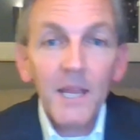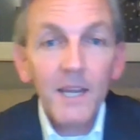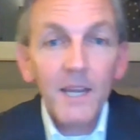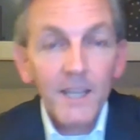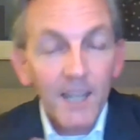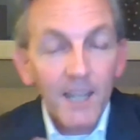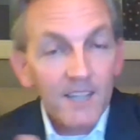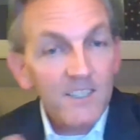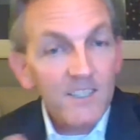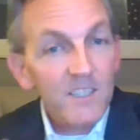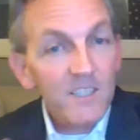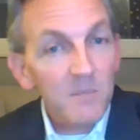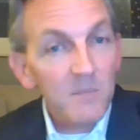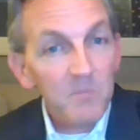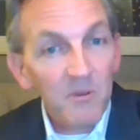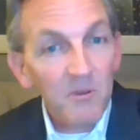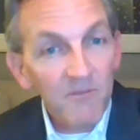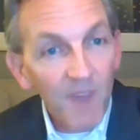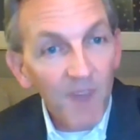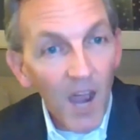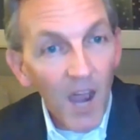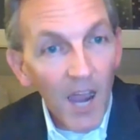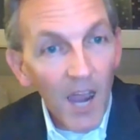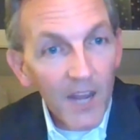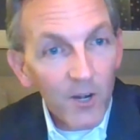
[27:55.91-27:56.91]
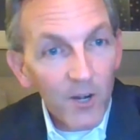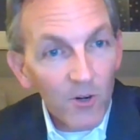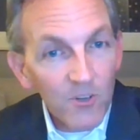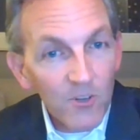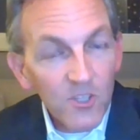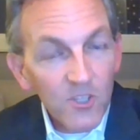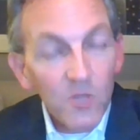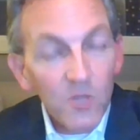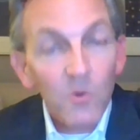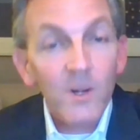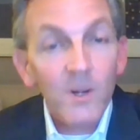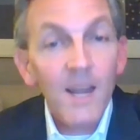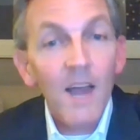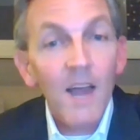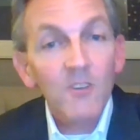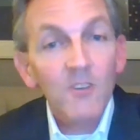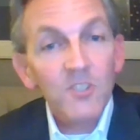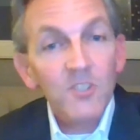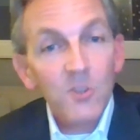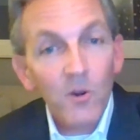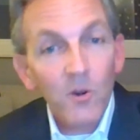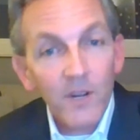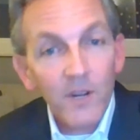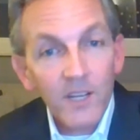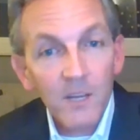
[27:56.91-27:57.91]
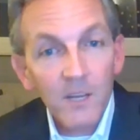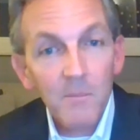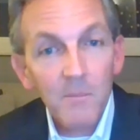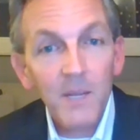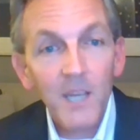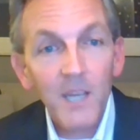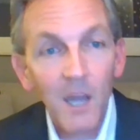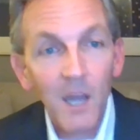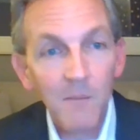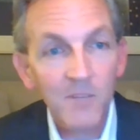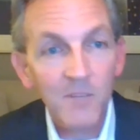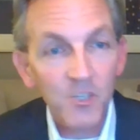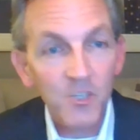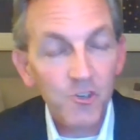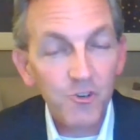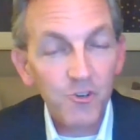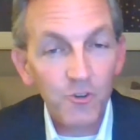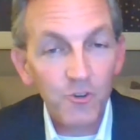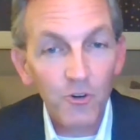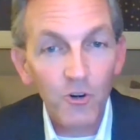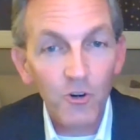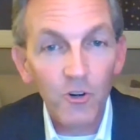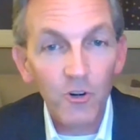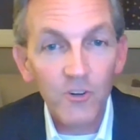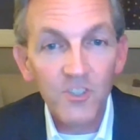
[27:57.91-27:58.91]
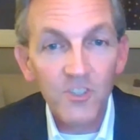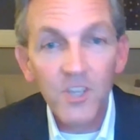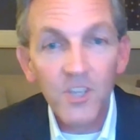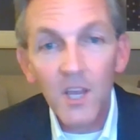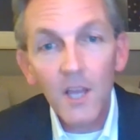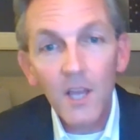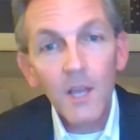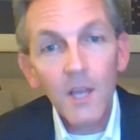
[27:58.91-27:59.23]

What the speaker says: against the providers who are now starting to become insurers.